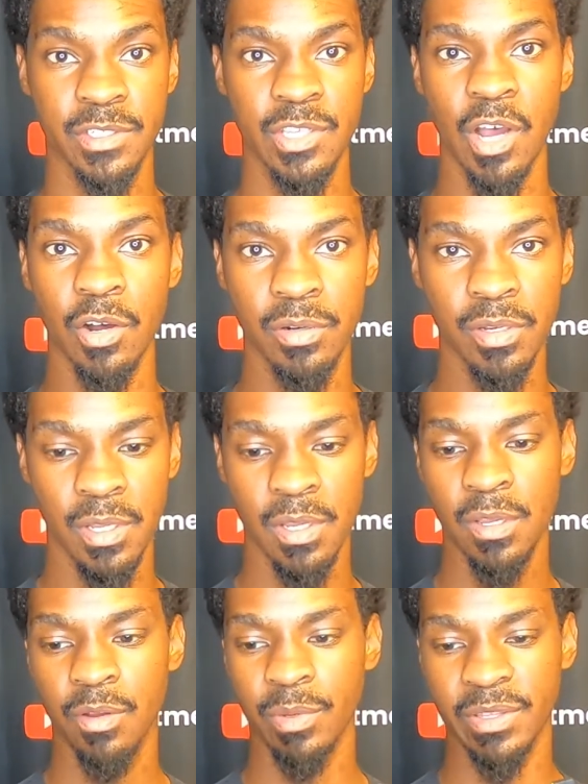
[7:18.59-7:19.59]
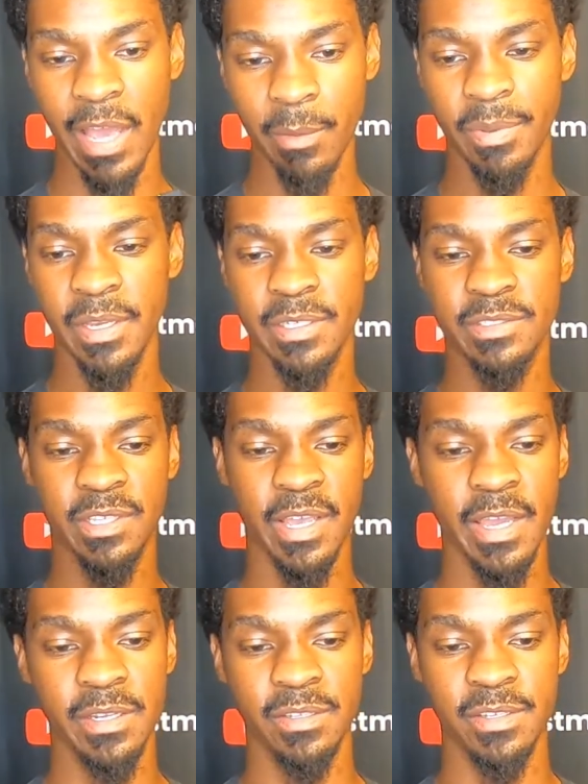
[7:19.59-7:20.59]
So with that being
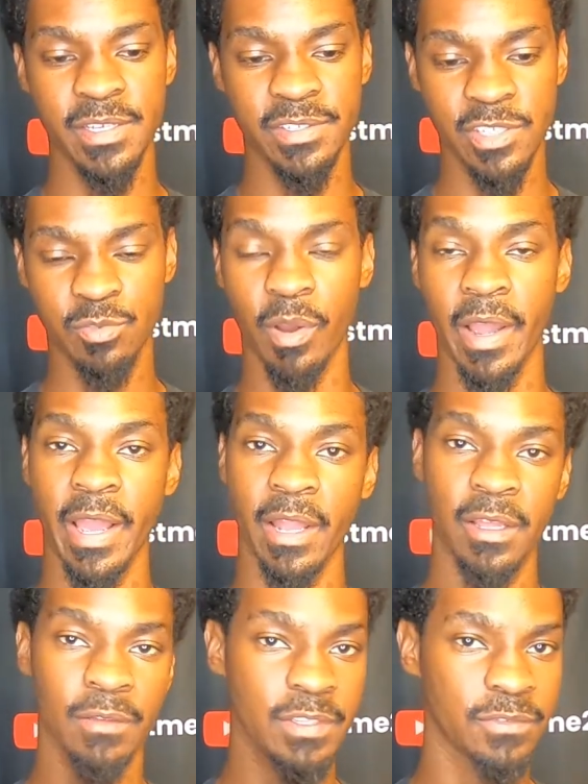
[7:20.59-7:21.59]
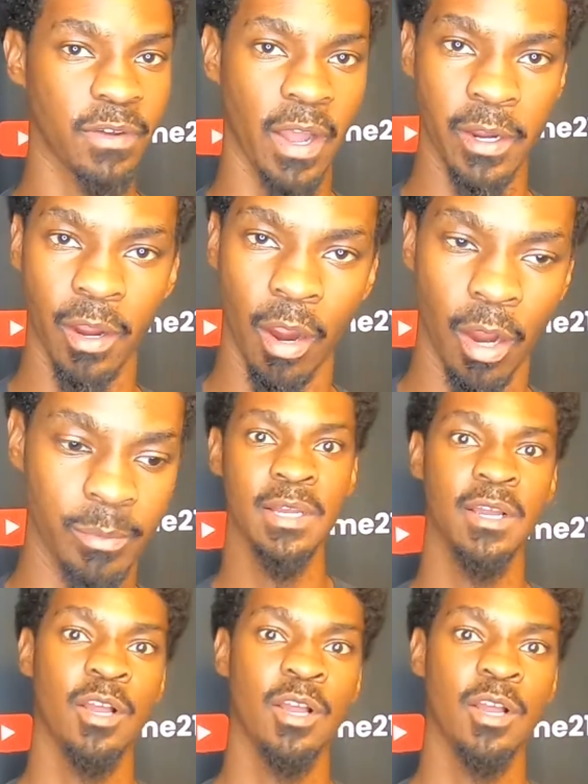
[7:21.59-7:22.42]
said, this is why I love this firearm.